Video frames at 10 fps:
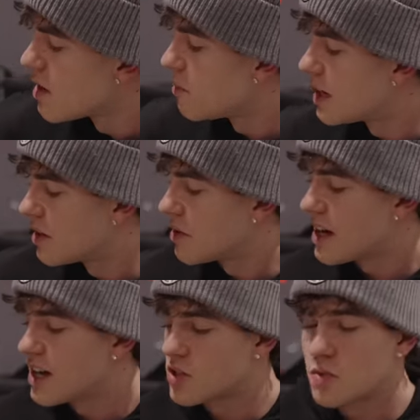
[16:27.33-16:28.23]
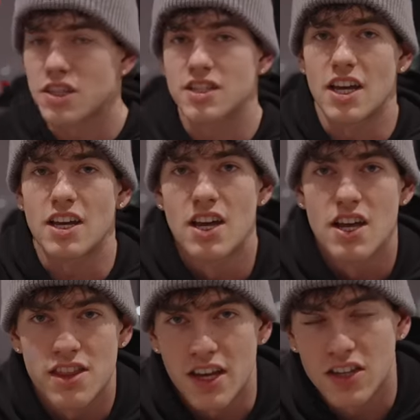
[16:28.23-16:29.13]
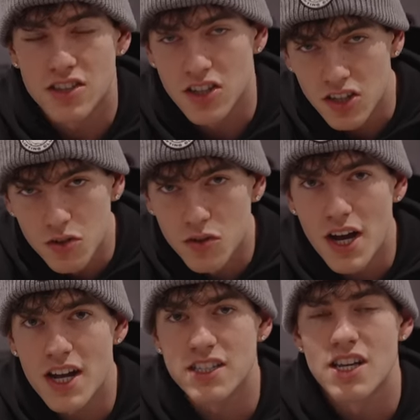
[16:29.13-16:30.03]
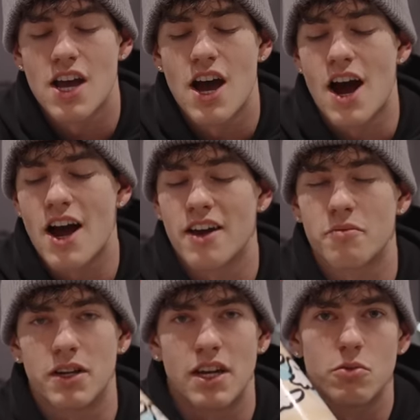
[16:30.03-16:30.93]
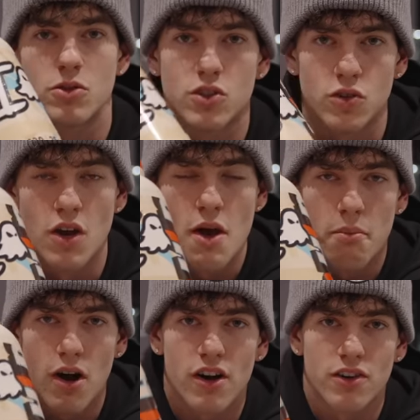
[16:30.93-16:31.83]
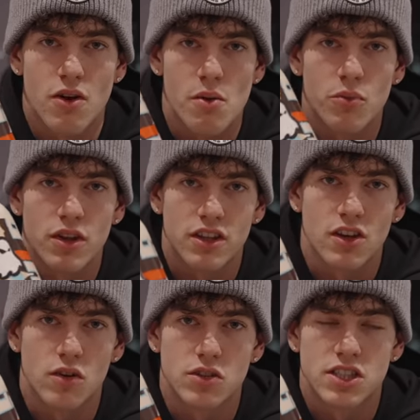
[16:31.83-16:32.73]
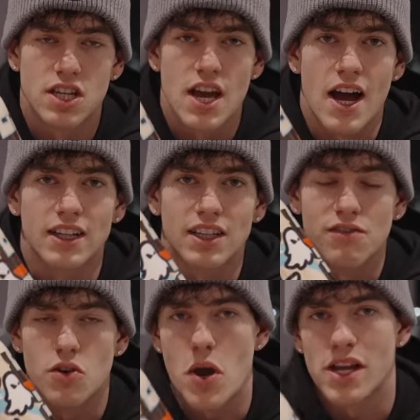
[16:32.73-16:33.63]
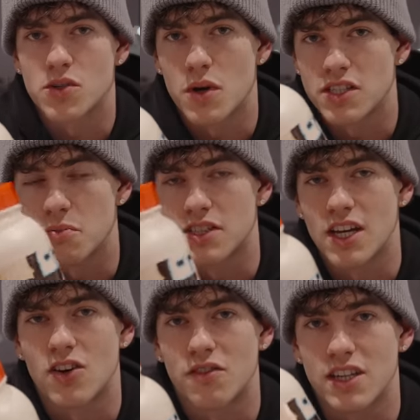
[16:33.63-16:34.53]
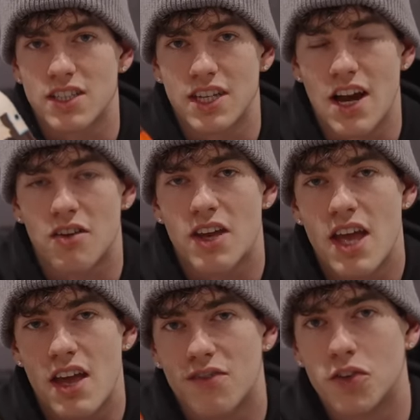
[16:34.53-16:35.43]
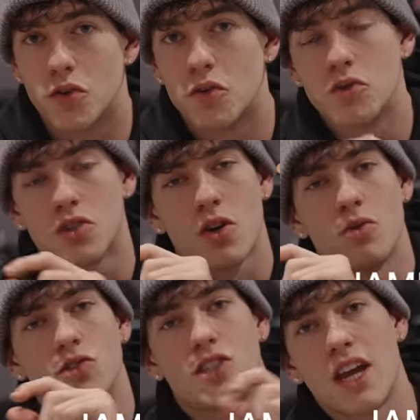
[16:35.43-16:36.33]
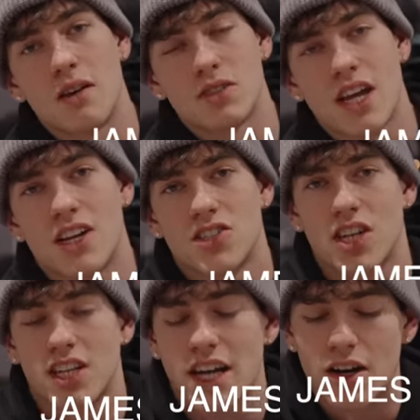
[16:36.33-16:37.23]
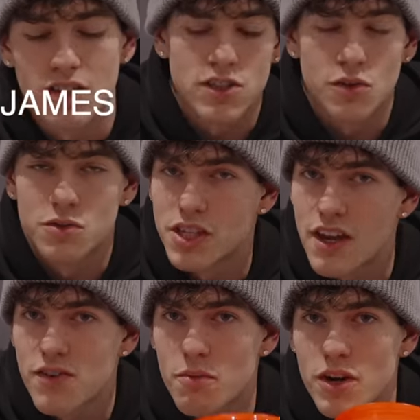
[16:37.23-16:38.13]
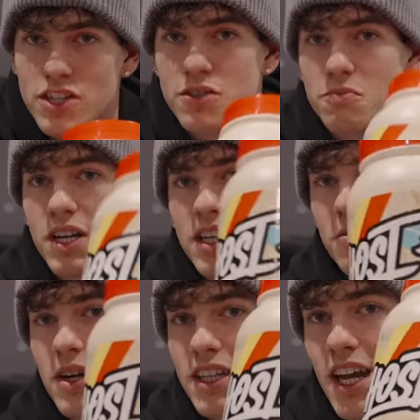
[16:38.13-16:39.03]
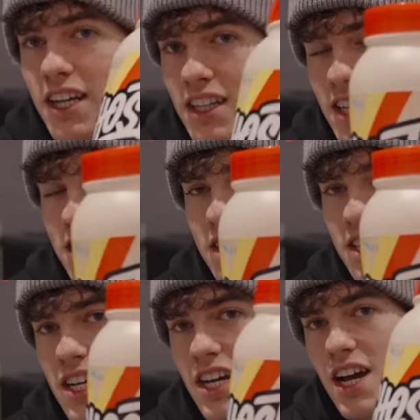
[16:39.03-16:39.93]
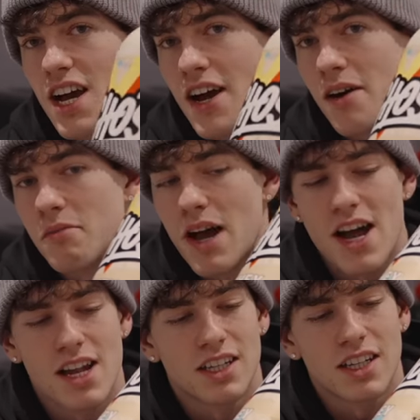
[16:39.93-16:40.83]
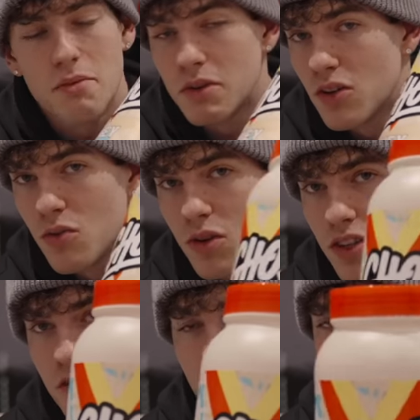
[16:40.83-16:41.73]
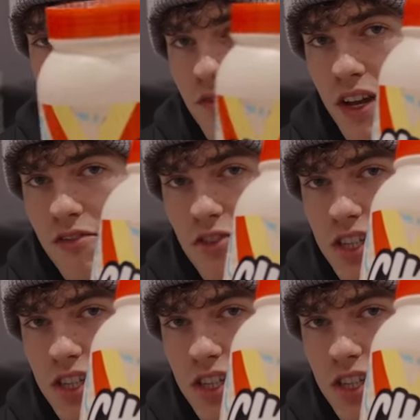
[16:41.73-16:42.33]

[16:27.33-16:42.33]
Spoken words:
But anyway, I just wanted to say thanks to you guys, I have been able to partner up with Ghost and give you a 20% off discount if you use code James at checkout. So save your precious money when getting this, and let me know what your favorite flavor